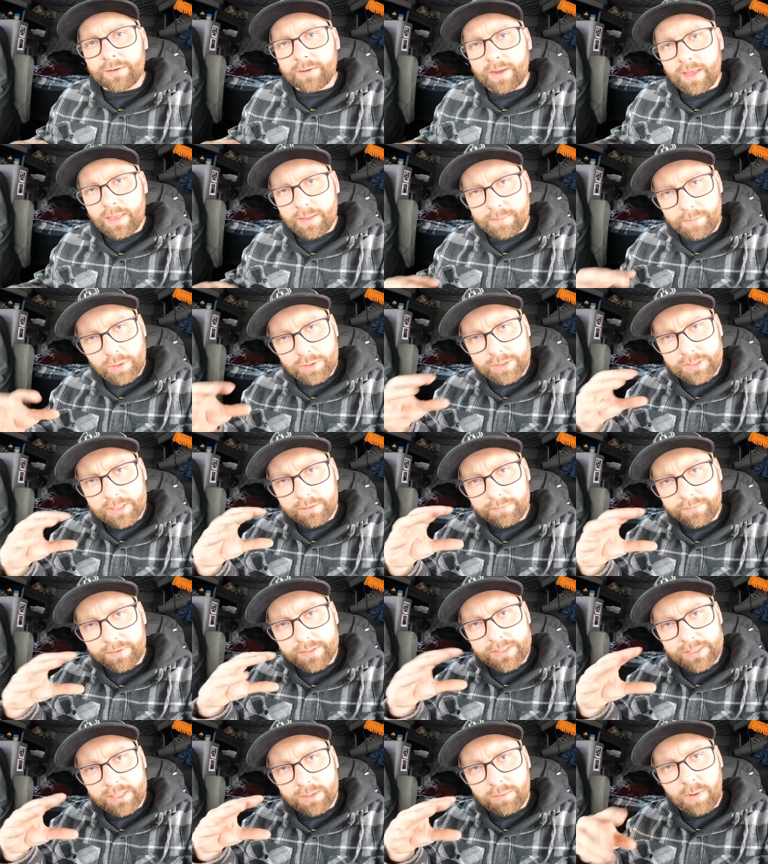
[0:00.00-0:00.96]
Okay, the most
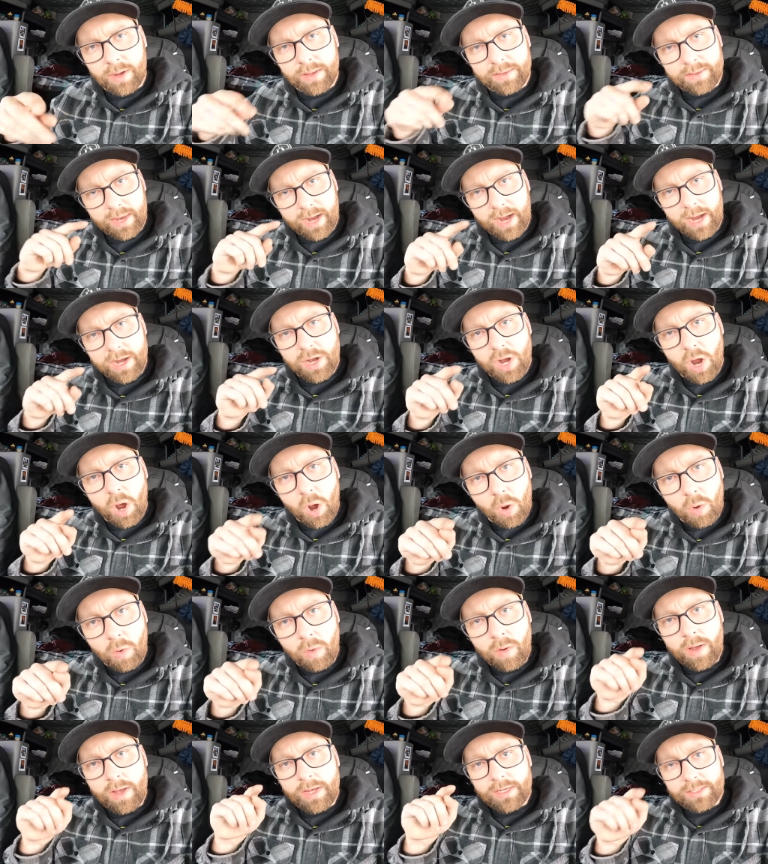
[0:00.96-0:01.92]
convincing one that I
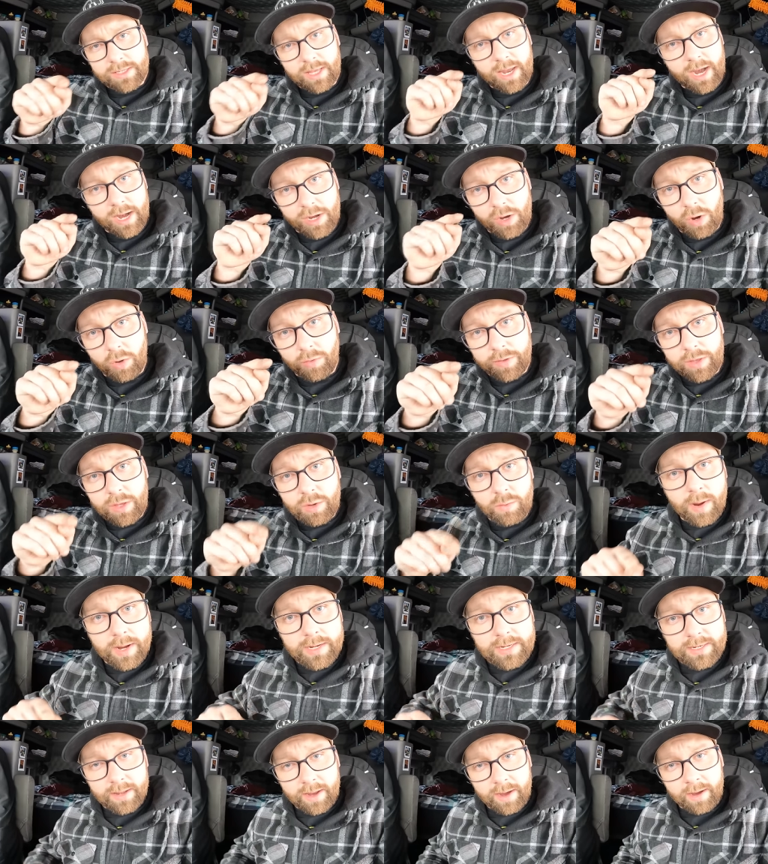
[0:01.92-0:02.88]
know is that I know that you
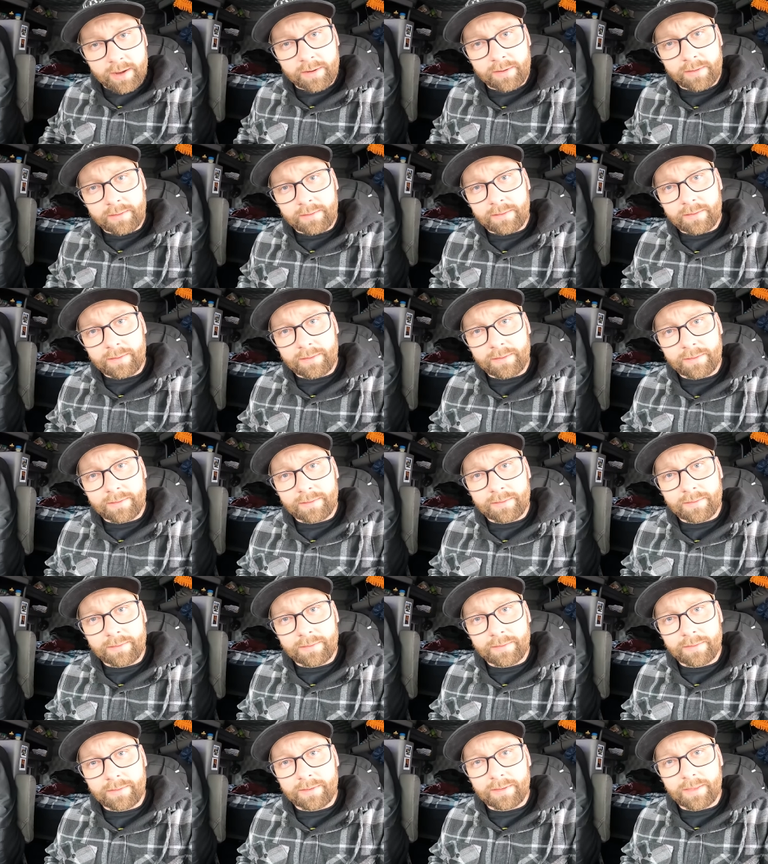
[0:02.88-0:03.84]
went to there.
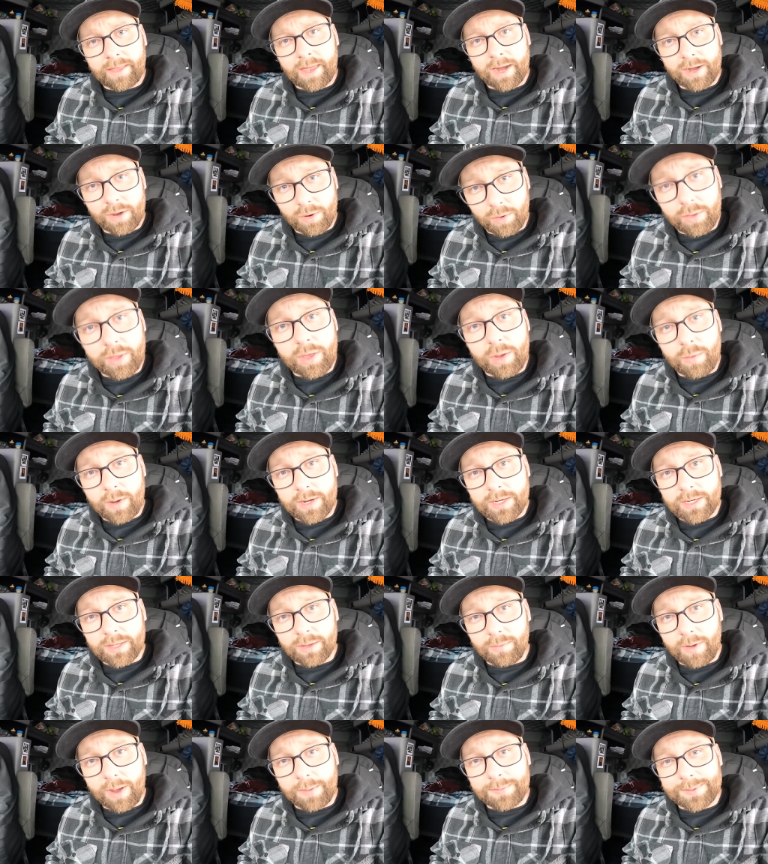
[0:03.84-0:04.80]
That I know that you went
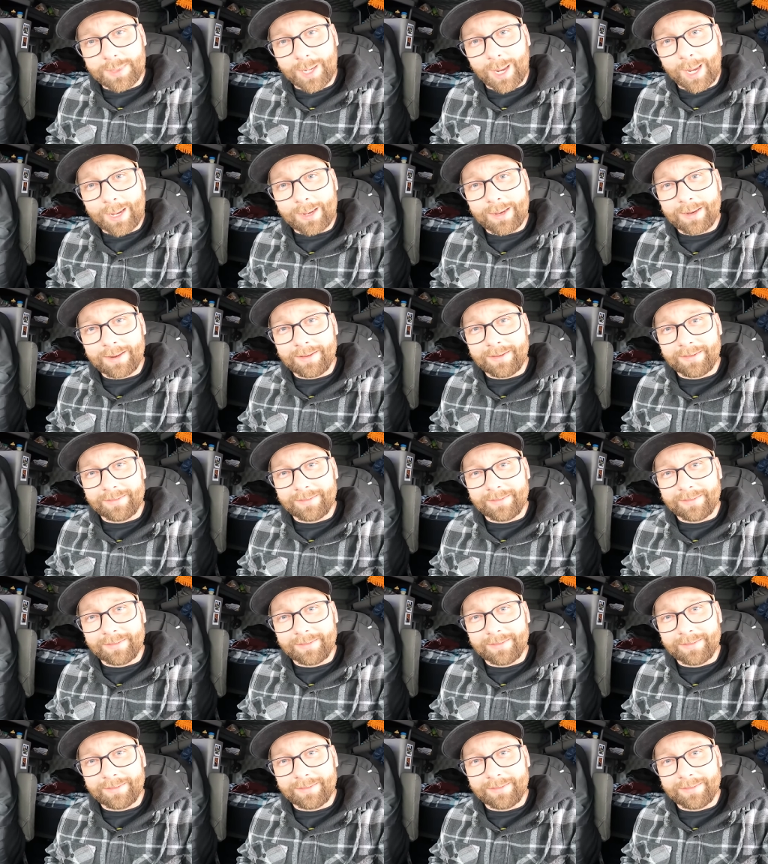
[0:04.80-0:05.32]
to the website.